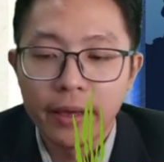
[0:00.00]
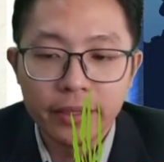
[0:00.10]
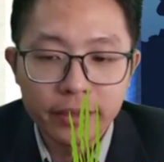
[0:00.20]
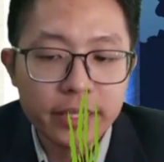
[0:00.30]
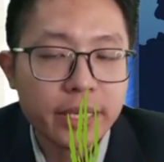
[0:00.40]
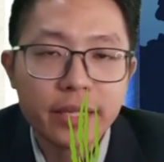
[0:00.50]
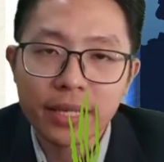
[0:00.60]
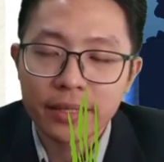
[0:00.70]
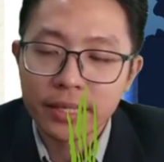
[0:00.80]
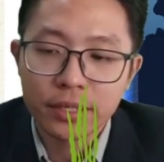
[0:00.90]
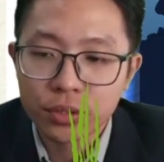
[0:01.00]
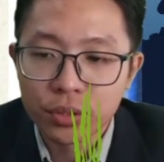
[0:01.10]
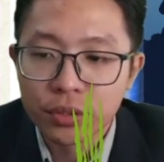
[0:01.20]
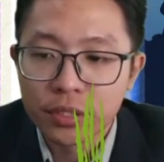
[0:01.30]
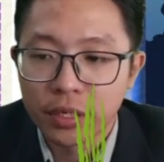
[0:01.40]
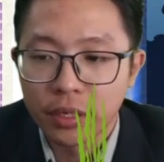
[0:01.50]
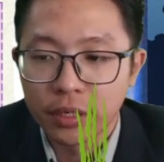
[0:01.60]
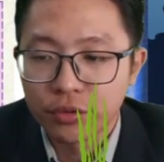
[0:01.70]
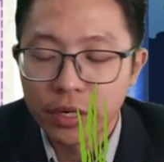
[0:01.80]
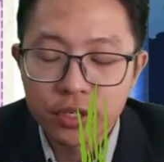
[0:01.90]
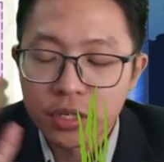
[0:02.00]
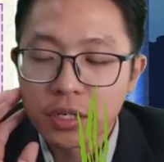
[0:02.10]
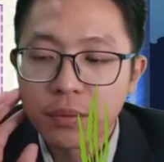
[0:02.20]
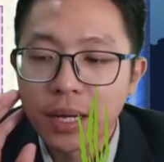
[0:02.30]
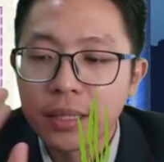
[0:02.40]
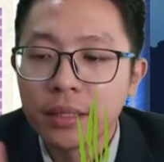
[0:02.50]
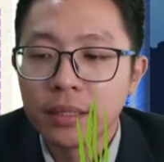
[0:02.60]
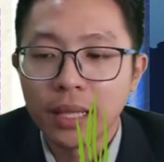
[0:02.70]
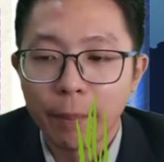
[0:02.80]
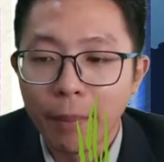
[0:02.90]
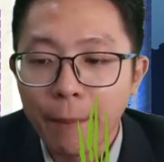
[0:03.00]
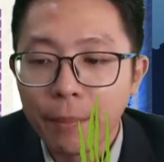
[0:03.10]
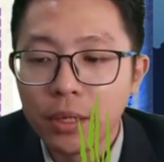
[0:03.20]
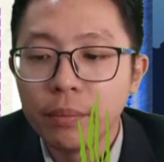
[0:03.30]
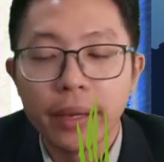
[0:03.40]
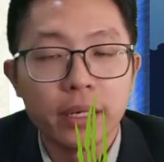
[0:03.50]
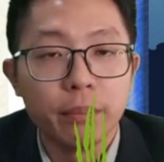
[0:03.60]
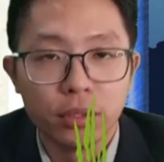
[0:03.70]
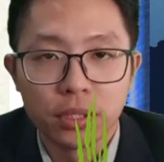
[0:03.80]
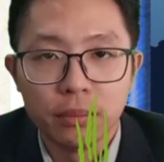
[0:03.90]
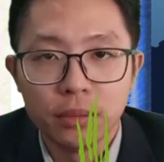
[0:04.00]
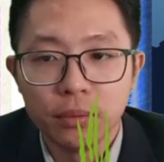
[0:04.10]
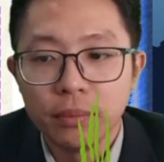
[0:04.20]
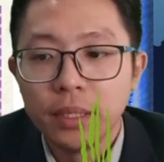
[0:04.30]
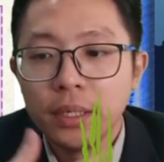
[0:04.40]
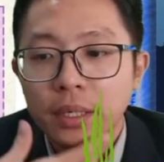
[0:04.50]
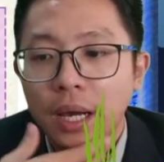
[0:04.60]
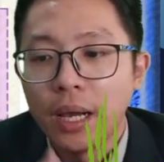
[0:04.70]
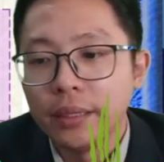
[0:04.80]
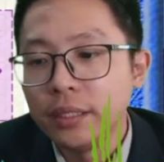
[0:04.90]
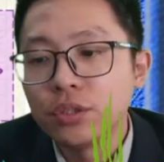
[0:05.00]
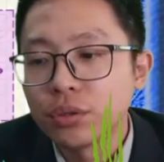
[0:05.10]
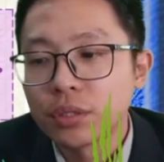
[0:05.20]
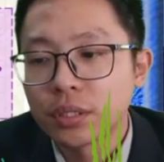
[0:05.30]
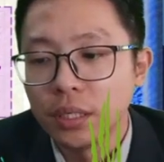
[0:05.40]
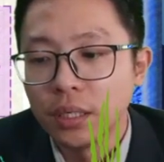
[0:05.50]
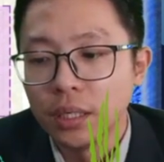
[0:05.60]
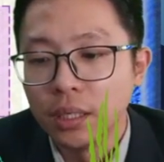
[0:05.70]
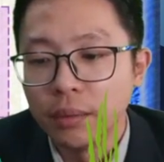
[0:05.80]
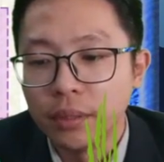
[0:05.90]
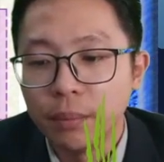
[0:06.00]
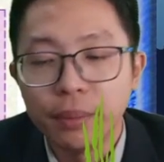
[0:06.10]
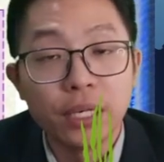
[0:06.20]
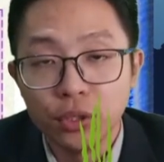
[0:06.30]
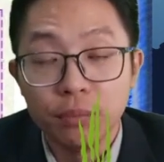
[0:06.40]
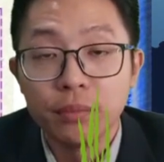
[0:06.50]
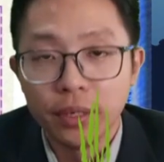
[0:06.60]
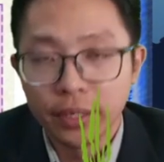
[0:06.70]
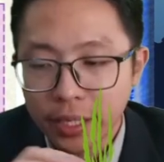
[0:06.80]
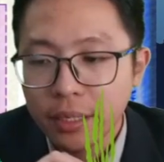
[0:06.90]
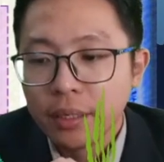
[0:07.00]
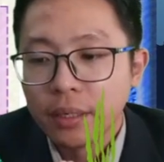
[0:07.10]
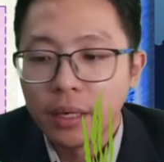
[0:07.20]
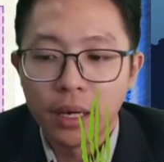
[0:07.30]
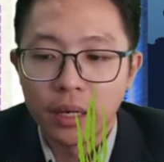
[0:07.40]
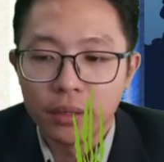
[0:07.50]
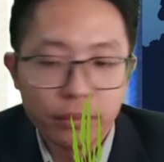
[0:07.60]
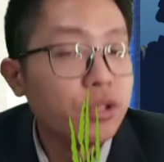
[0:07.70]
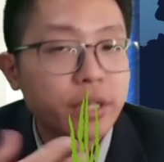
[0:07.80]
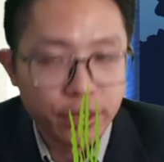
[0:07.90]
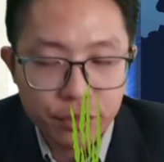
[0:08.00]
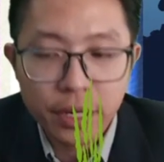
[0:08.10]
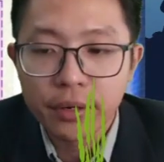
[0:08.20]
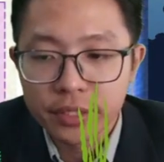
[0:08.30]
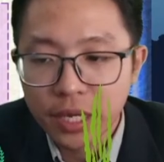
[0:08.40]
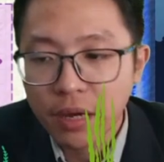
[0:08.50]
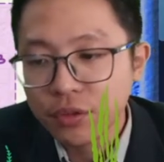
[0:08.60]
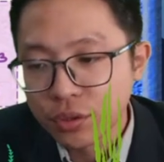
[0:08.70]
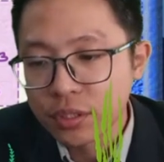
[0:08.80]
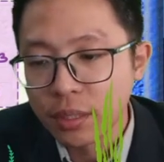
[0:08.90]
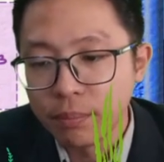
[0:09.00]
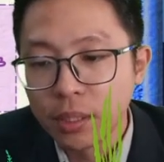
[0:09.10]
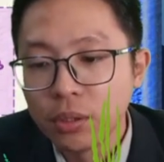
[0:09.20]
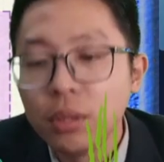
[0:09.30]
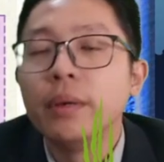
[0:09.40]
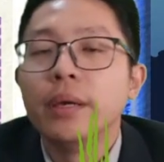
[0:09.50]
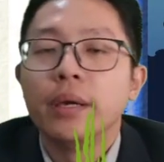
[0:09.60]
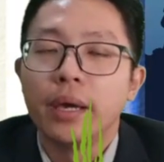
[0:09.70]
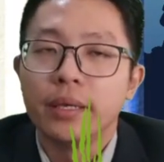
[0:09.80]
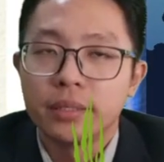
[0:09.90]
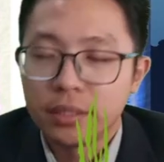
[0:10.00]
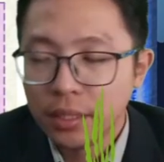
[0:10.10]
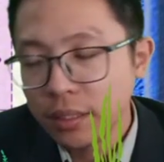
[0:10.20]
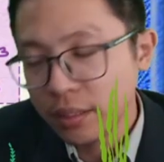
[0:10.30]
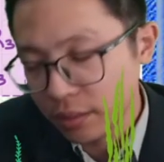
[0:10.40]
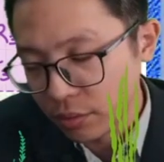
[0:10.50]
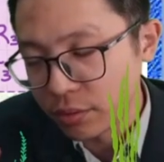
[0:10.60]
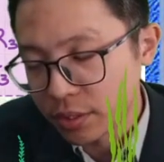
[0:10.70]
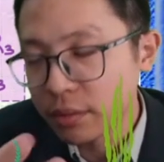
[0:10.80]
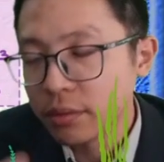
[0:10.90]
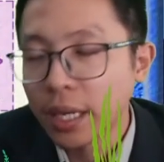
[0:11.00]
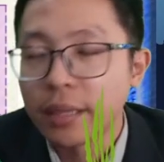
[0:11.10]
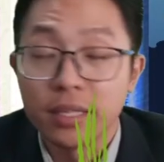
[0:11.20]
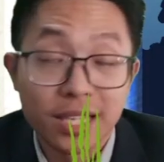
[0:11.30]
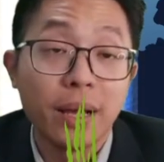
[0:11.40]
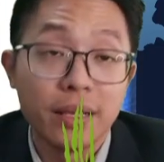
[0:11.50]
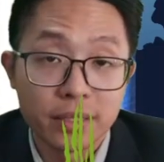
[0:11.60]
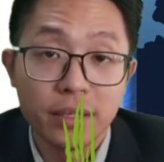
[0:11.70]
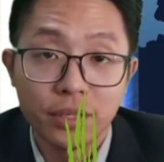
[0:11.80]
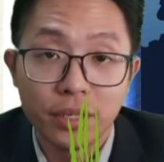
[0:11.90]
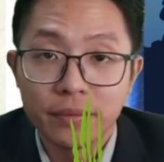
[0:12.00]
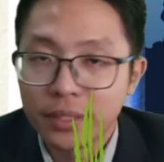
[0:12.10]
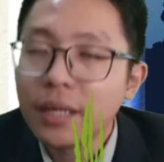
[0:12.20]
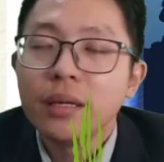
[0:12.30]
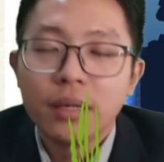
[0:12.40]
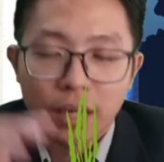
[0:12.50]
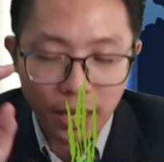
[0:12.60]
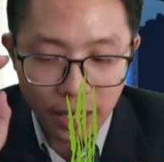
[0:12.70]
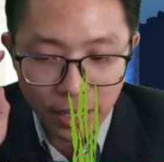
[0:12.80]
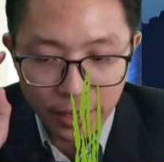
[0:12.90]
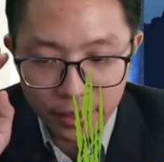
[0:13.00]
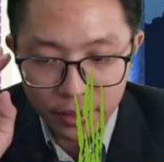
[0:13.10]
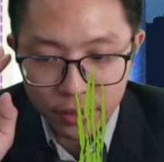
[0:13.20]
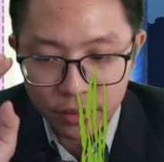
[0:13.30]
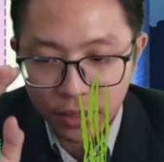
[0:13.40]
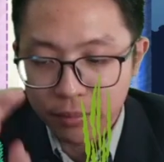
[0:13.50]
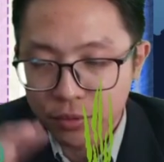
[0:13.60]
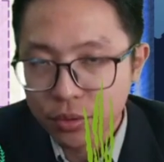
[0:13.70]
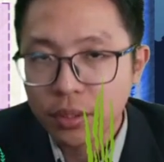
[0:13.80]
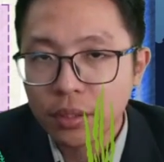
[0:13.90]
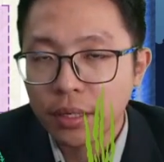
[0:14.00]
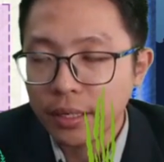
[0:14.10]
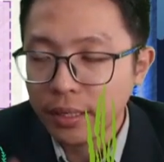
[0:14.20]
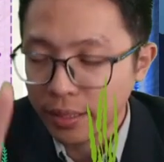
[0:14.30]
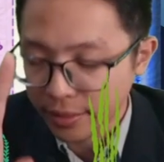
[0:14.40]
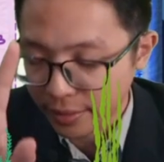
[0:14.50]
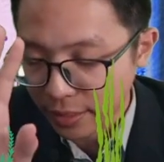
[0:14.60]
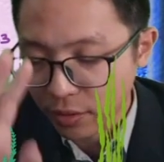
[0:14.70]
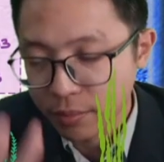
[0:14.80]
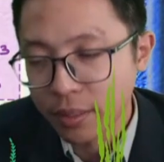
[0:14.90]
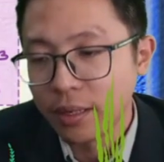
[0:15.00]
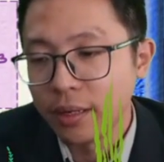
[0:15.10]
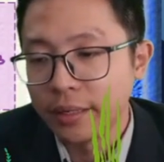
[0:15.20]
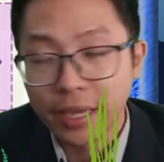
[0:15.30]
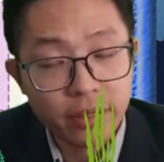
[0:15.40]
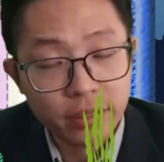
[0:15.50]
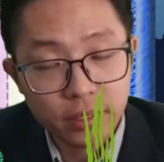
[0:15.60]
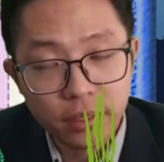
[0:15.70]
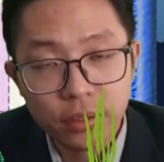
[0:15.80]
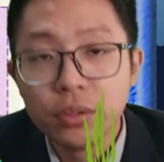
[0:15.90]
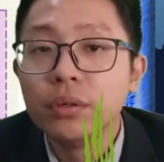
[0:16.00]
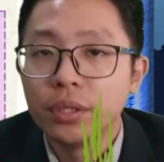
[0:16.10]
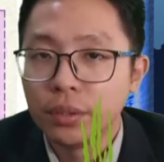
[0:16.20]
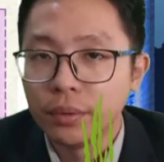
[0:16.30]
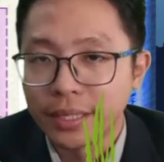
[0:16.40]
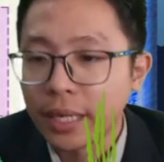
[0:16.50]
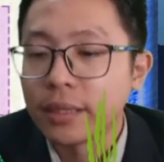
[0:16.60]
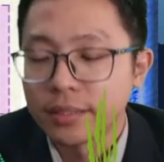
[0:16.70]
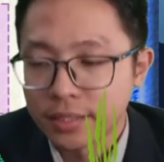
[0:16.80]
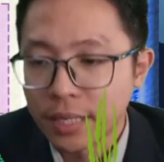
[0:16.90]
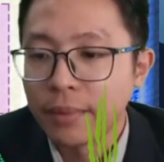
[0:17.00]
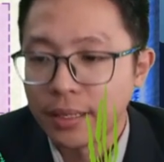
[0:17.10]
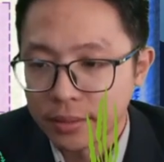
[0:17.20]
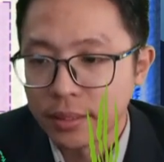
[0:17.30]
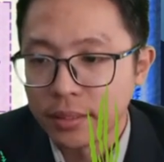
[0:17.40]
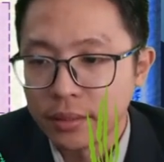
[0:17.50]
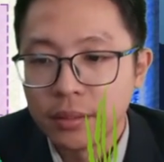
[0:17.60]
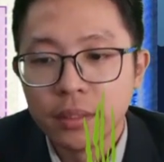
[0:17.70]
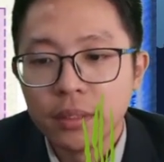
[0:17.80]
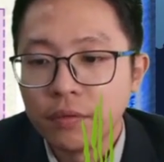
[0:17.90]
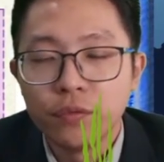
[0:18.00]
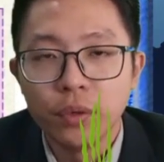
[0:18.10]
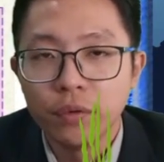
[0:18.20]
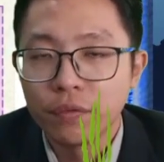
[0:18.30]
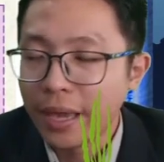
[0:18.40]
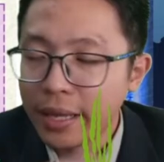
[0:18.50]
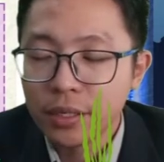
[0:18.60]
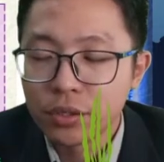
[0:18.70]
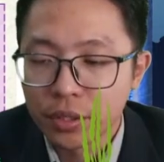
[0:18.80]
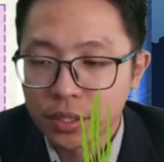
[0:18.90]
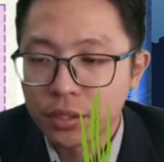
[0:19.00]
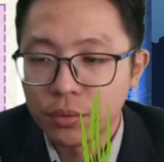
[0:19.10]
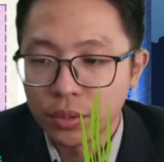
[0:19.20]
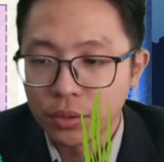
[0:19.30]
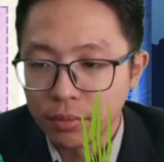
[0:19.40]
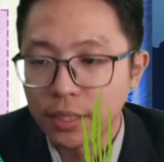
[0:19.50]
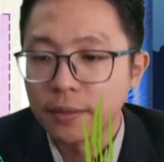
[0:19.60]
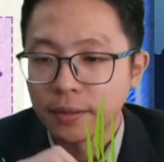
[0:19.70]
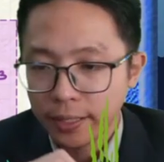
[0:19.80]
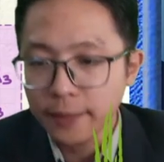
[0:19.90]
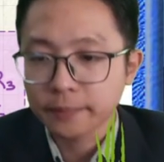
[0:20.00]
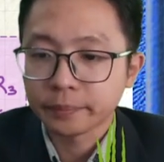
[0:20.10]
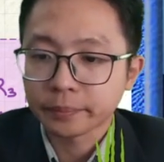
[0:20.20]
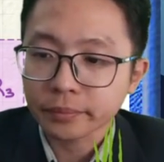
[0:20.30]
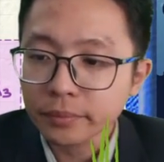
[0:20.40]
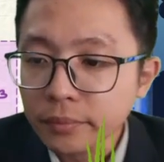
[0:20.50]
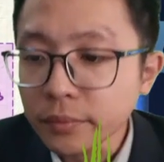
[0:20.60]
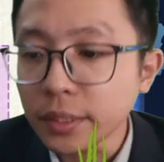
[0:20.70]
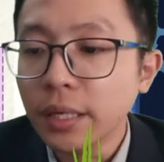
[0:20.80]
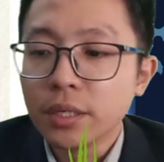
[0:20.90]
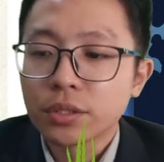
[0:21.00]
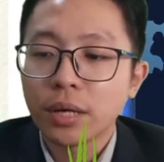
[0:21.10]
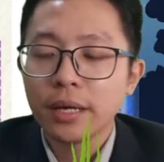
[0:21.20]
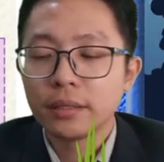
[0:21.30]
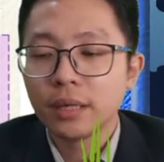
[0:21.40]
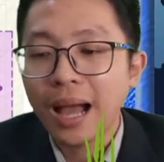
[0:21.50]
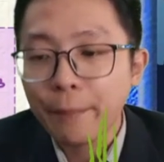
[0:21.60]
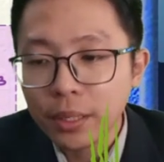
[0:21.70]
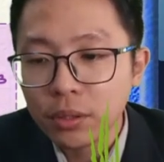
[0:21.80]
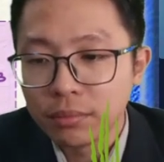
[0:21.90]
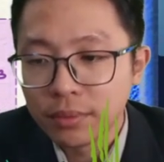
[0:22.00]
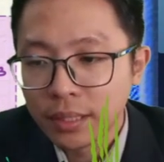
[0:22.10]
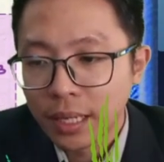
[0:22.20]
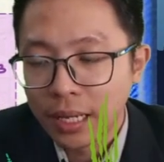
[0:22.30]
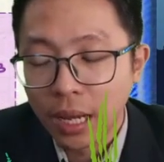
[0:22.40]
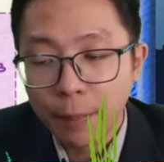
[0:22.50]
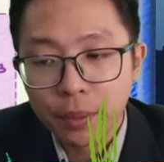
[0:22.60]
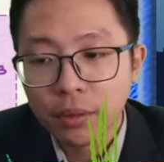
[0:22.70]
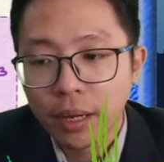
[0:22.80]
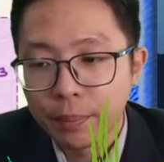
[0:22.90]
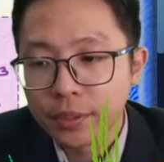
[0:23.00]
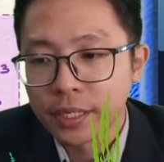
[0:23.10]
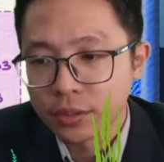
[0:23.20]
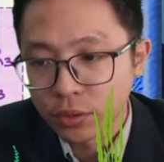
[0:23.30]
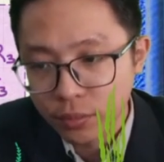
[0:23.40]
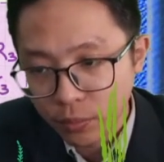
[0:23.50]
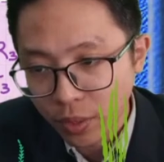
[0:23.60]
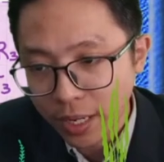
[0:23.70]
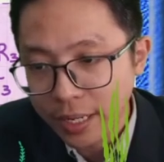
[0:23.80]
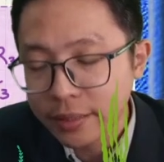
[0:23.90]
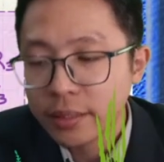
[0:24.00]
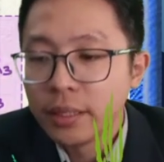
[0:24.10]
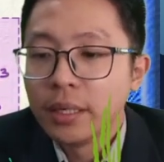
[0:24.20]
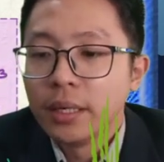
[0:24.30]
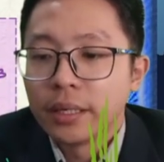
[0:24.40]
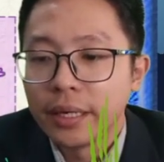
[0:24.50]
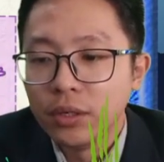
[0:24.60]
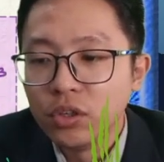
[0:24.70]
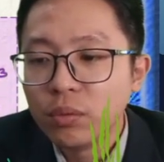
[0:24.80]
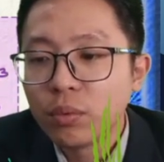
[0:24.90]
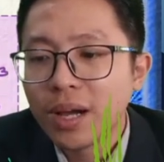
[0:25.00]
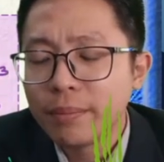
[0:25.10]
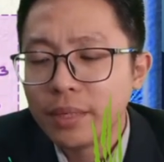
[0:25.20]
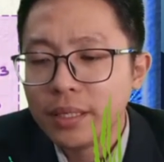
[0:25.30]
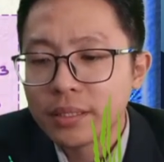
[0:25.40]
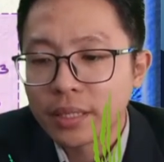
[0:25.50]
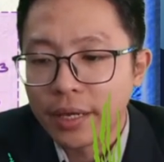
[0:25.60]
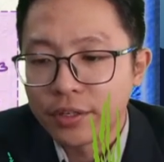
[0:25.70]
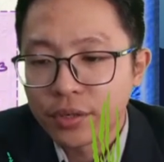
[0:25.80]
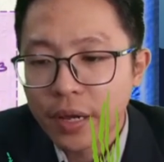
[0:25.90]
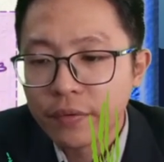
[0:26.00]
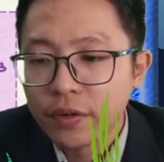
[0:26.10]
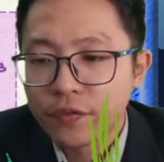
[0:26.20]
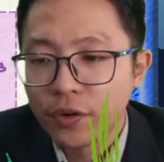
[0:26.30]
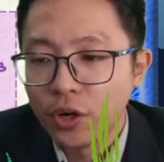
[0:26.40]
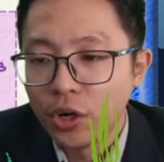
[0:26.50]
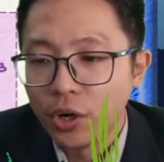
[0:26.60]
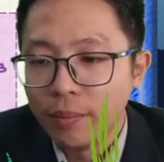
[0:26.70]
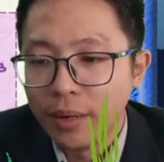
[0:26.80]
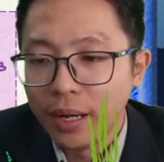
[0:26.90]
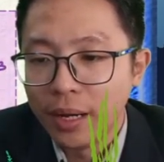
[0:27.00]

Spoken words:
In this case, I just choose the traditional one, upper loop and the bottom loop. I didn't choose the big loop. Okay? You can try yourself, choose the big loop and see you still get the same answer or not. Yeah? I'm sure, I can guarantee you will get the same answer with any choices you want to make. Okay? So the upper loop I put as loop 1. Okay, loop 1 means I travel from